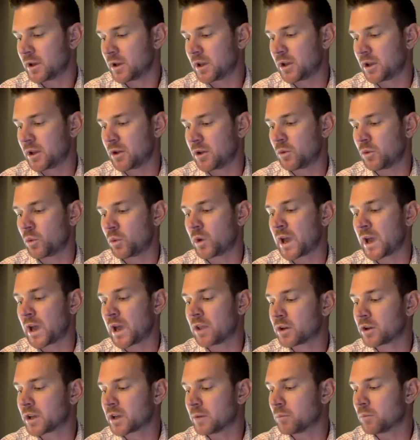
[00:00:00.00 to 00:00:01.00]
When I
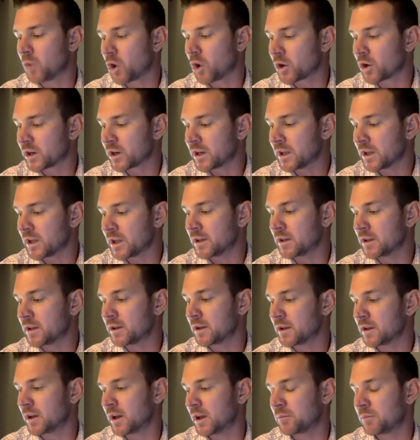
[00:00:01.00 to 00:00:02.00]
look at marketing,
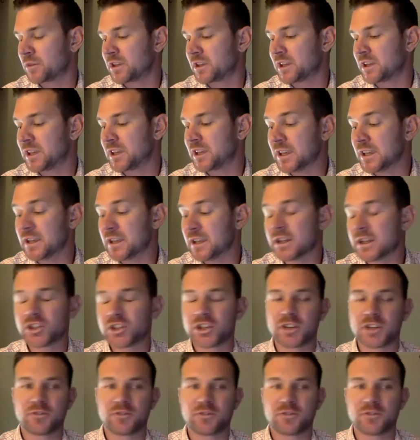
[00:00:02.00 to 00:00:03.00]
key
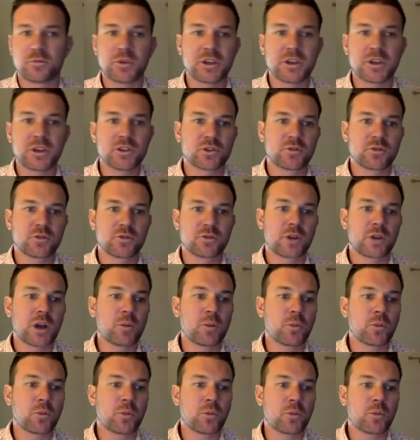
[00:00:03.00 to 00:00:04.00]
initiatives being driven around
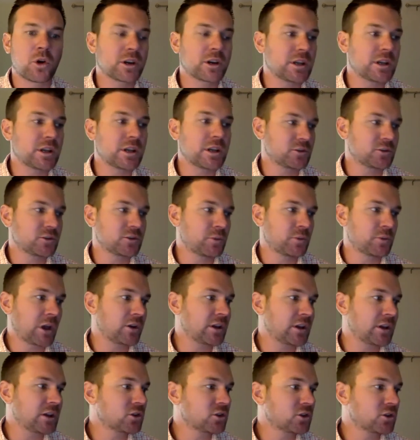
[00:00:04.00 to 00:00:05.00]
marketing is about
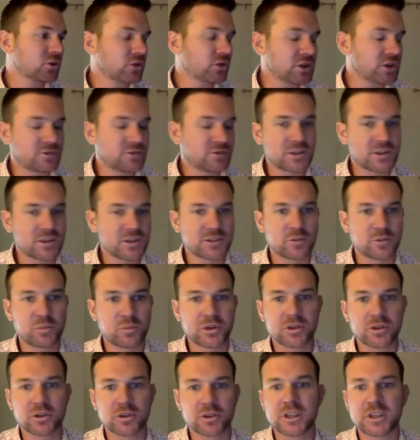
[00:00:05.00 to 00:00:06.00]
increased
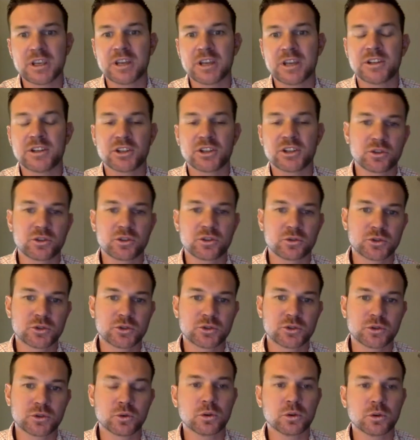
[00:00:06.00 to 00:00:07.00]
visibility, additional
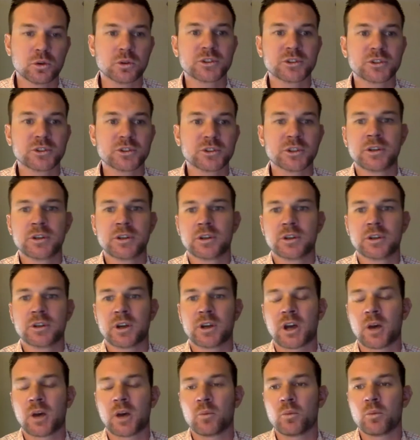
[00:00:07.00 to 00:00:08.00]
tools,
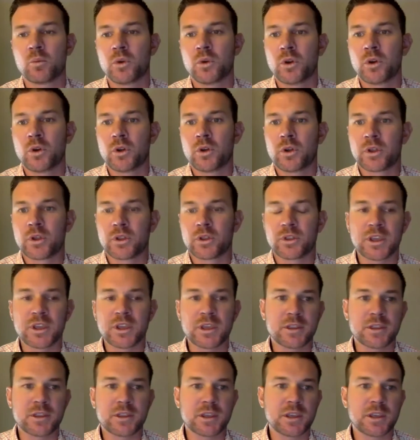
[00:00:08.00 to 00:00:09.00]

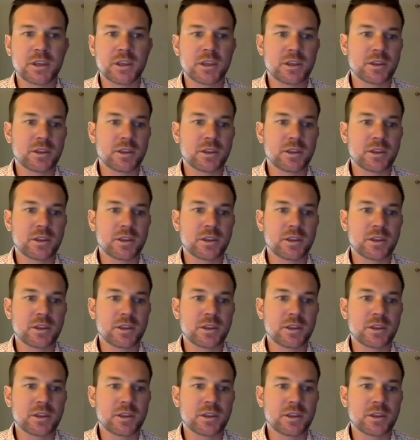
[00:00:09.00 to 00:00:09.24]
the